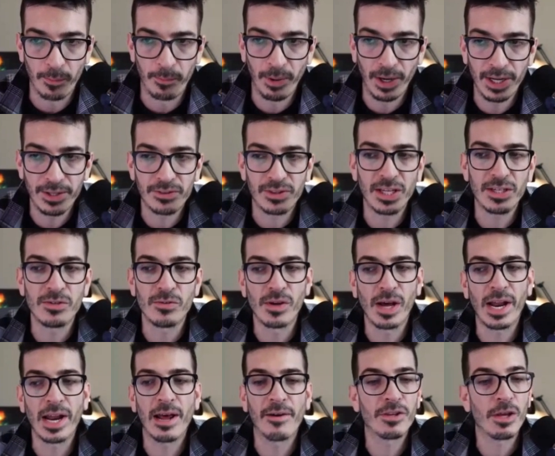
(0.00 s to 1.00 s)
but they do
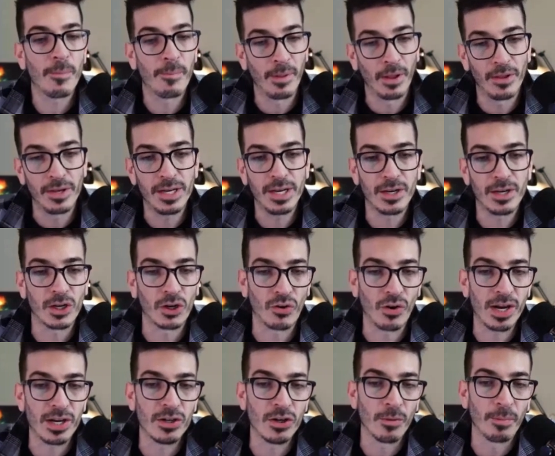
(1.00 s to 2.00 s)
not have the ability to
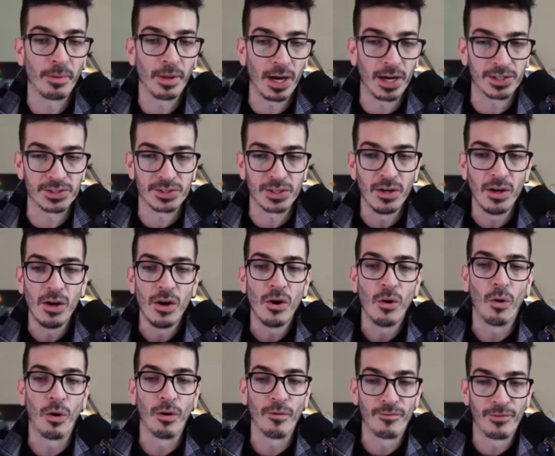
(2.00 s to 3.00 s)
create new blocks
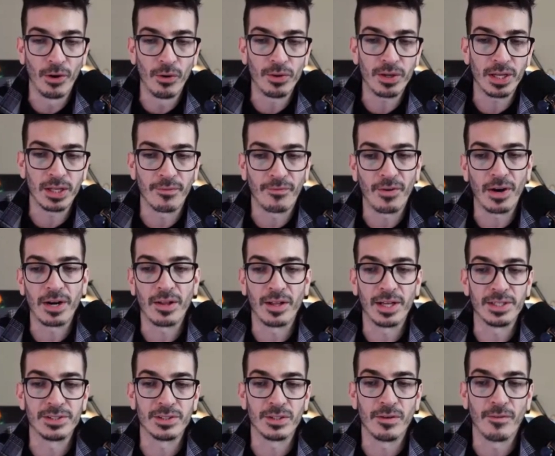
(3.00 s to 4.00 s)
or vote in the
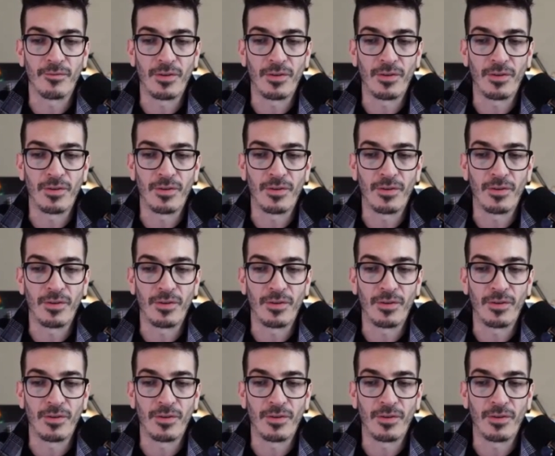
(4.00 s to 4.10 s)
finalize,